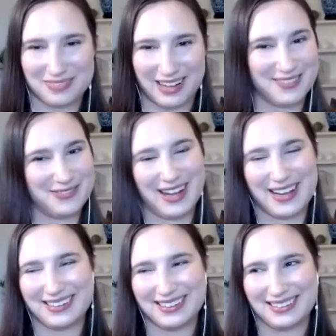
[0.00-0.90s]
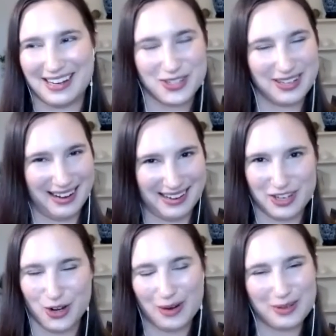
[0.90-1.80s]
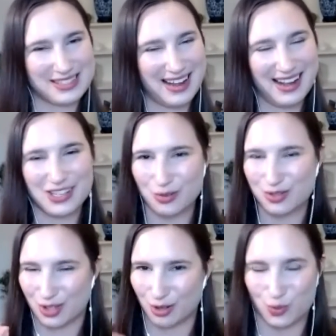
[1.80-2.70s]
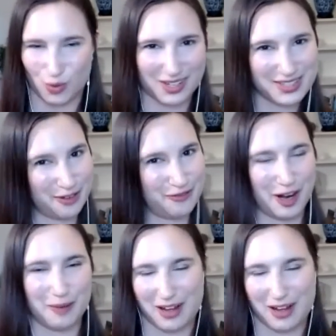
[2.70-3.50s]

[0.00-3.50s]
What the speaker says: I would say I use those words a fair amount.